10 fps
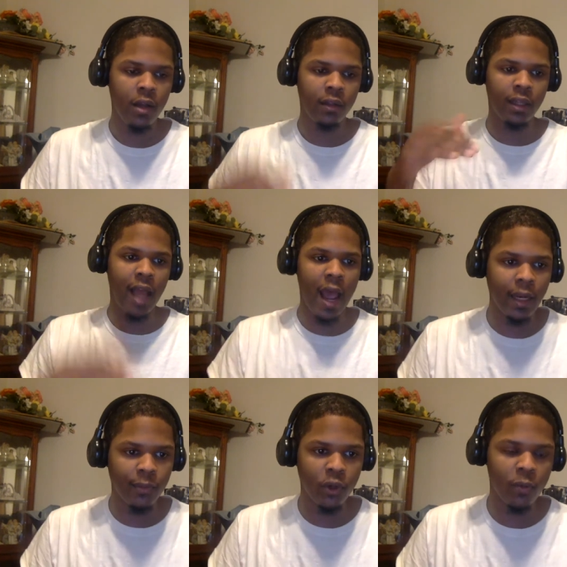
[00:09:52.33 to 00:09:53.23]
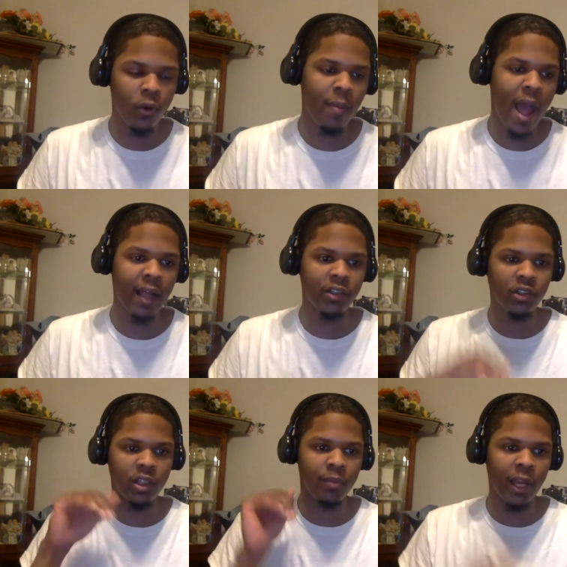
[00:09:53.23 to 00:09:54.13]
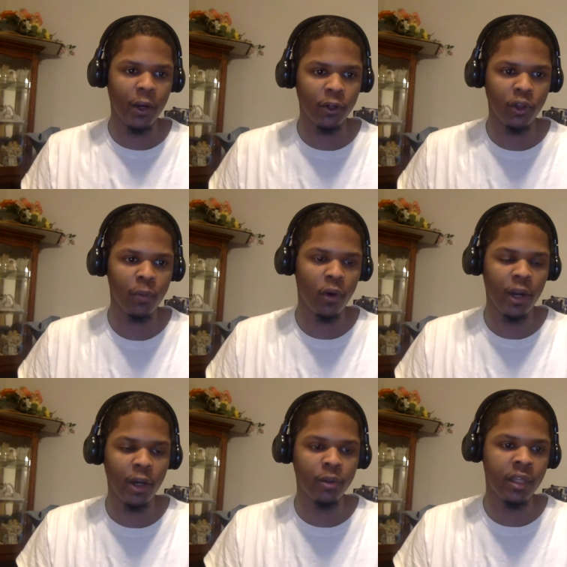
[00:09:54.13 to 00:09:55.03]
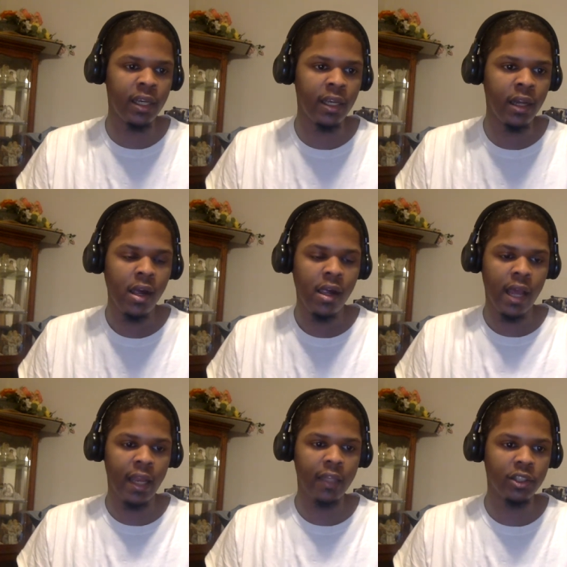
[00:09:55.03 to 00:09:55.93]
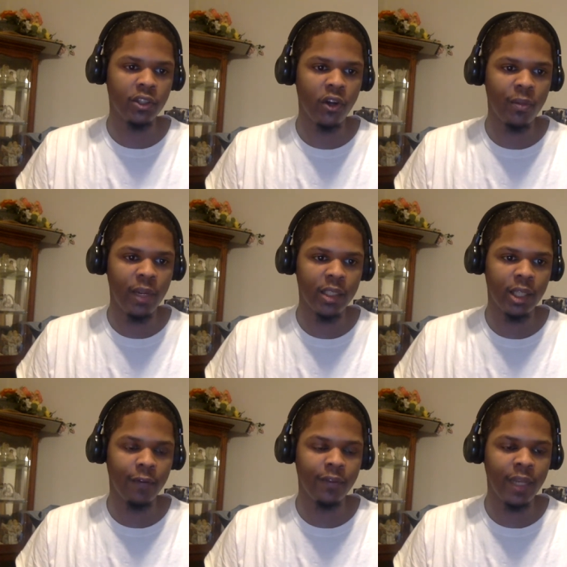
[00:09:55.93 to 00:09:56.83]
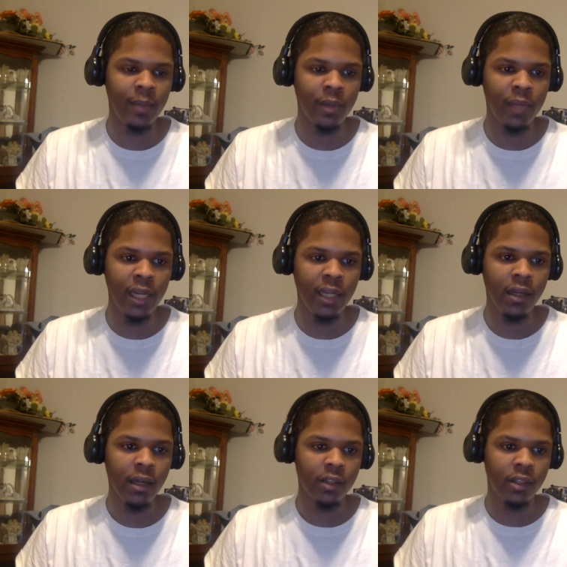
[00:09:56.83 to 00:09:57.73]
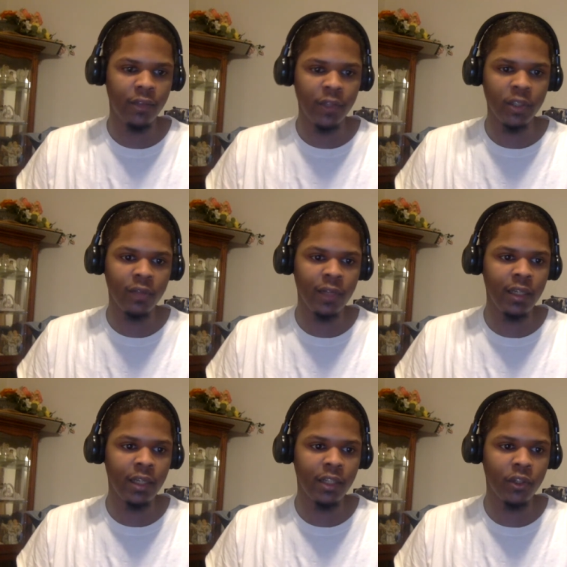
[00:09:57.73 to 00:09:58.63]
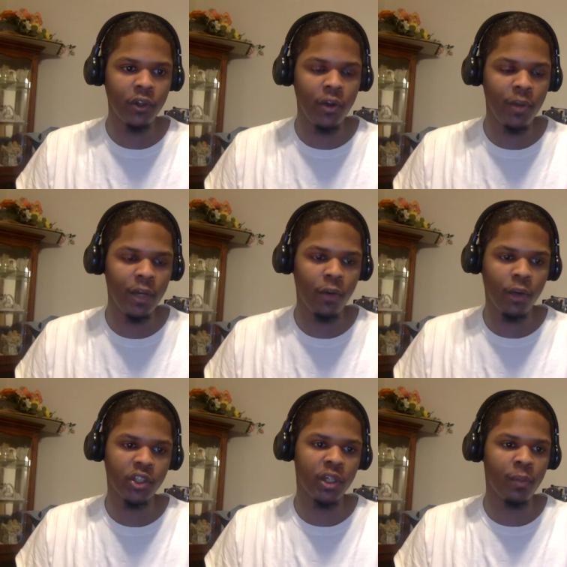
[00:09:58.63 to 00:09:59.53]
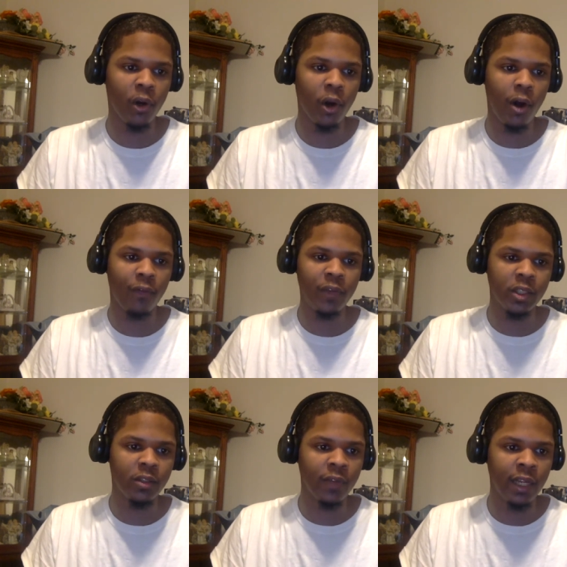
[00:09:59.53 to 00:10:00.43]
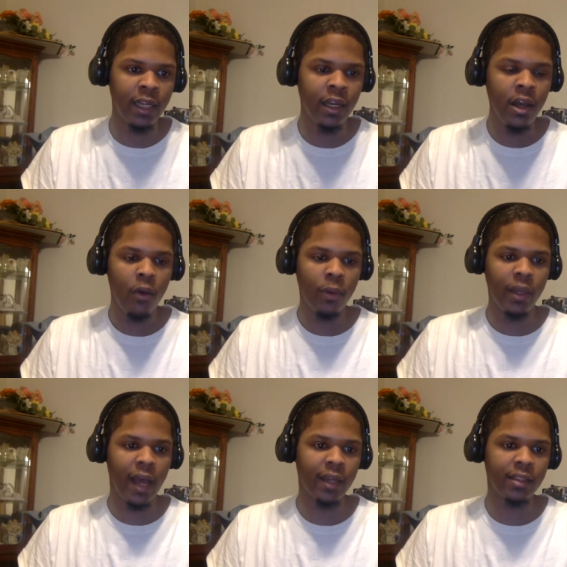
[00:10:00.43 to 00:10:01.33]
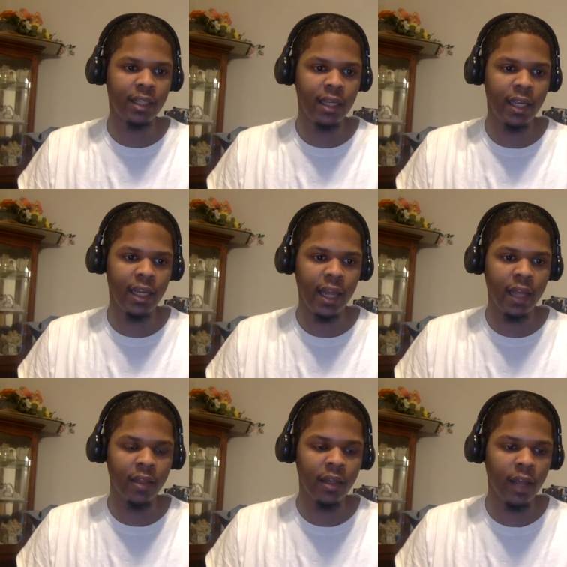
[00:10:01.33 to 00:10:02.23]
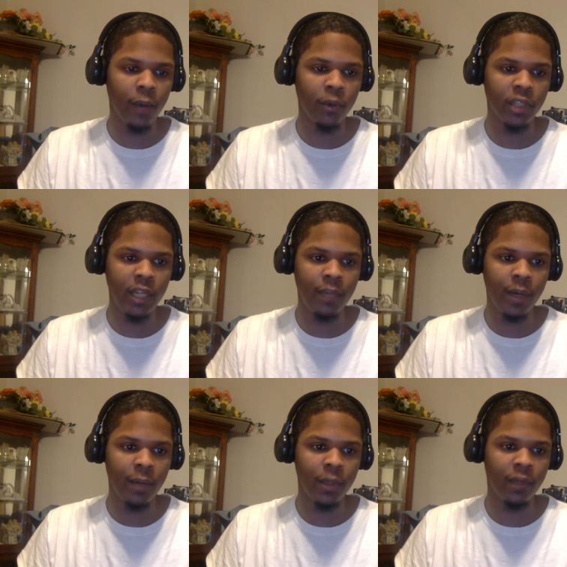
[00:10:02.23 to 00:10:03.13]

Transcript: The lineups are more matched, the players are more healthy, and they're just going to be a tough team to beat defensively, they still going to be a question mark. Offensively, we got to see can Anthony Edwards keep up the